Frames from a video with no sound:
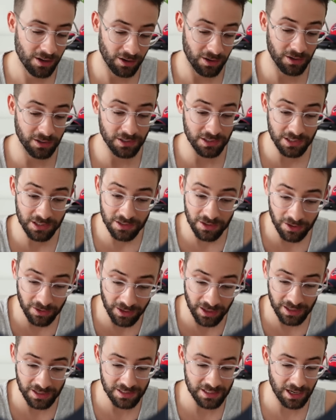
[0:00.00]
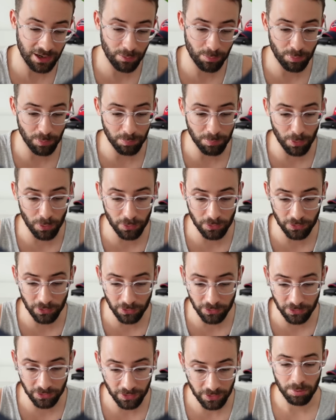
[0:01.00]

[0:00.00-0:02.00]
on Stargate DAO proposals.